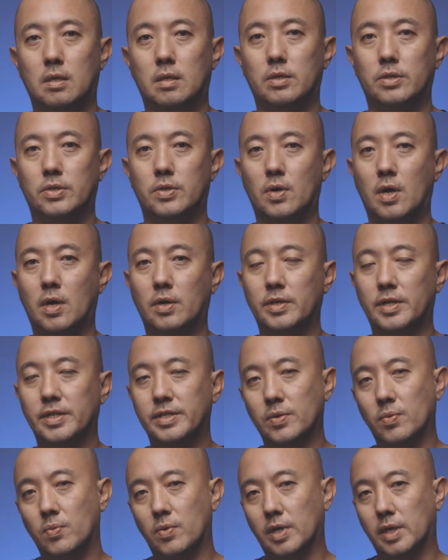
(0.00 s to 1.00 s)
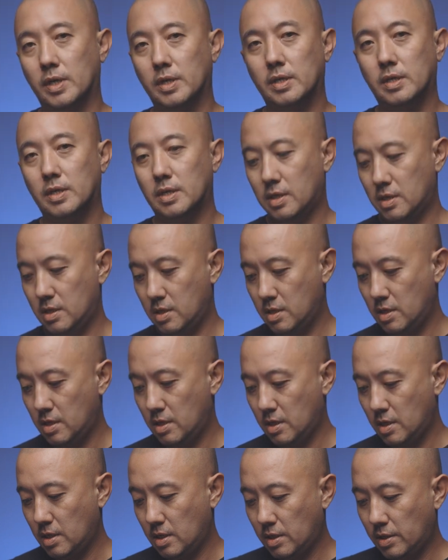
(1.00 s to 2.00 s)
So how does it work?
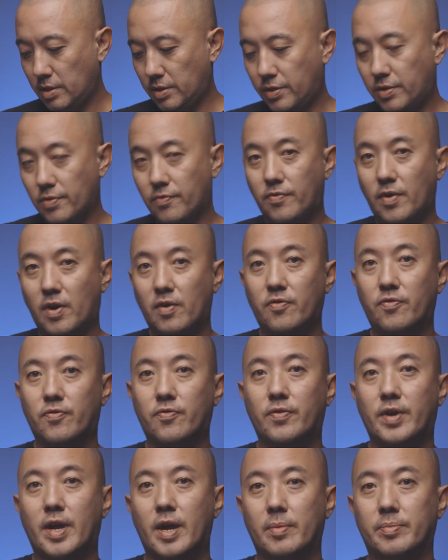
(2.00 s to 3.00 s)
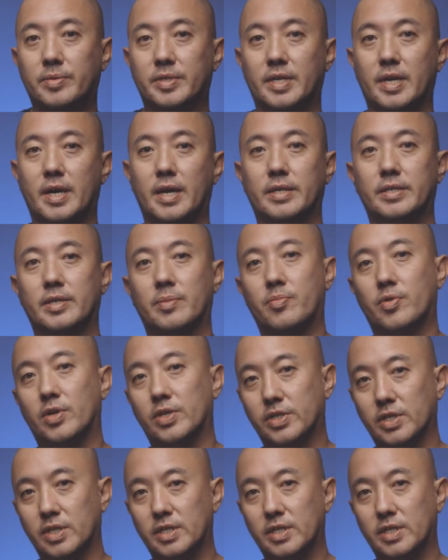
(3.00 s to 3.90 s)
The valve caps has a pressure